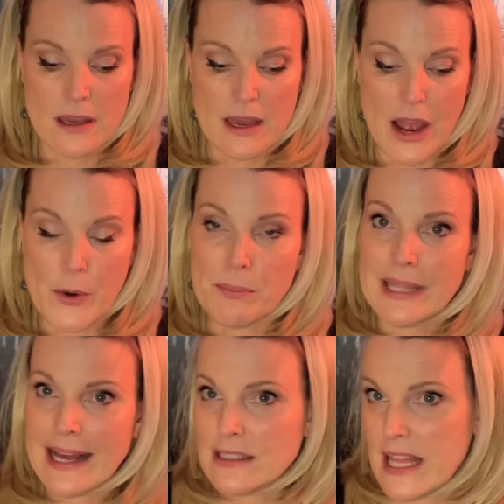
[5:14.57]
our
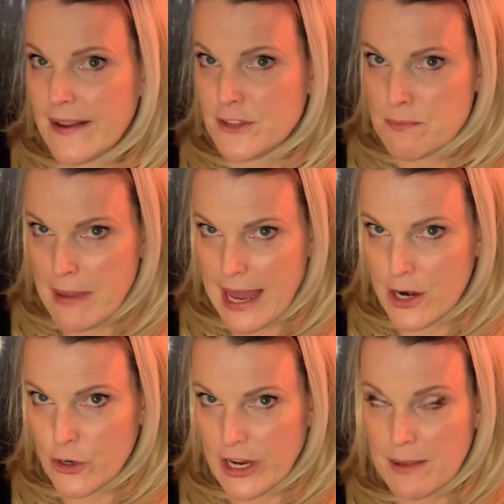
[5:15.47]
Black Lives
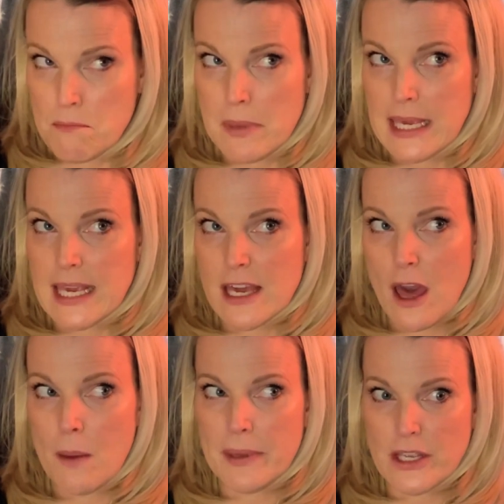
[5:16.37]
Matter, and me
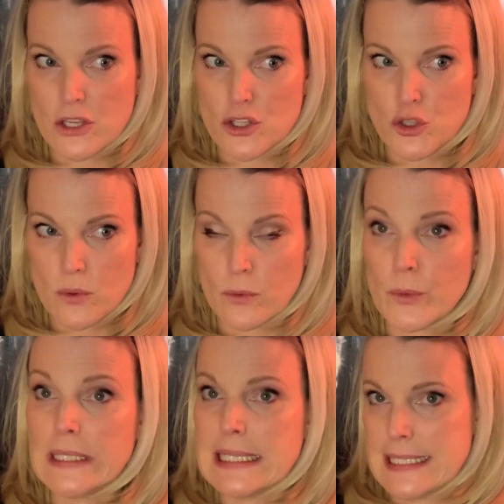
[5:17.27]
coming to a
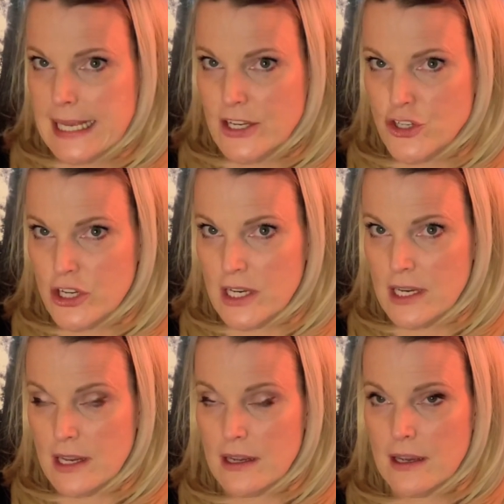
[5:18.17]

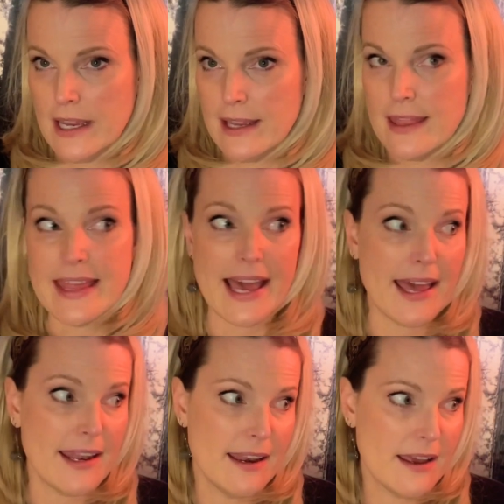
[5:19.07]
realization
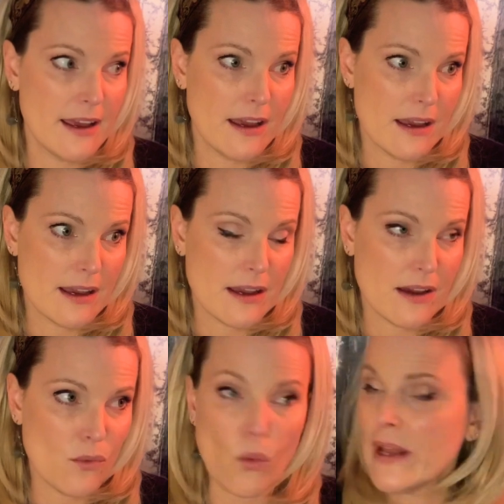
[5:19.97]
that
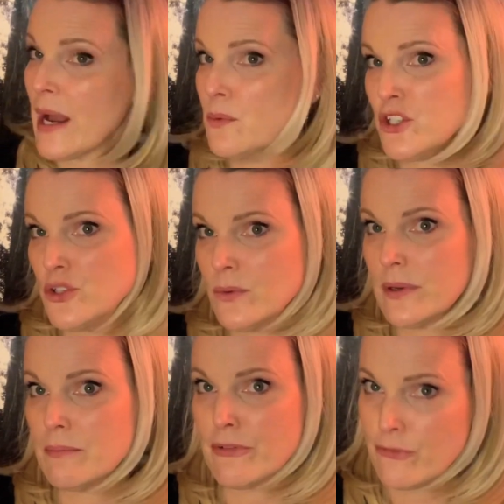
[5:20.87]
what I was
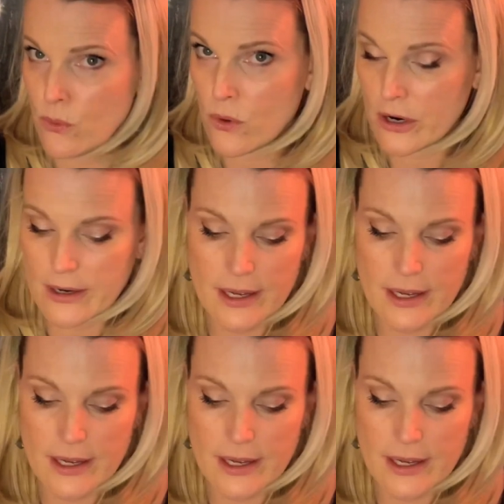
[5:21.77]
doing before